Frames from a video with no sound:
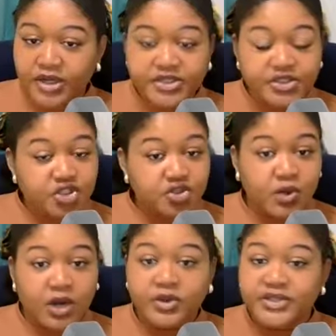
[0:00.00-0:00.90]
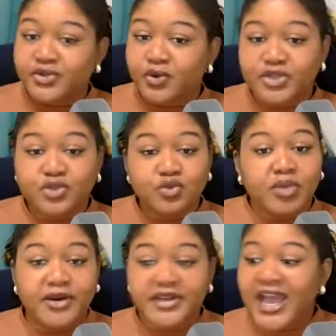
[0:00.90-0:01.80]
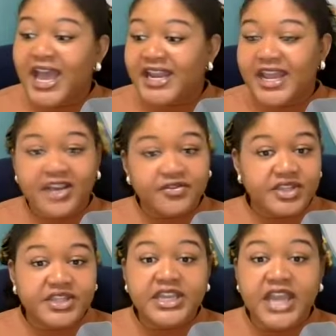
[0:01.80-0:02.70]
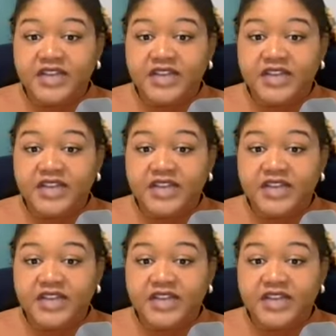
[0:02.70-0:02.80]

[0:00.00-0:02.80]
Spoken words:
because the chihuahua is going to bark at everything.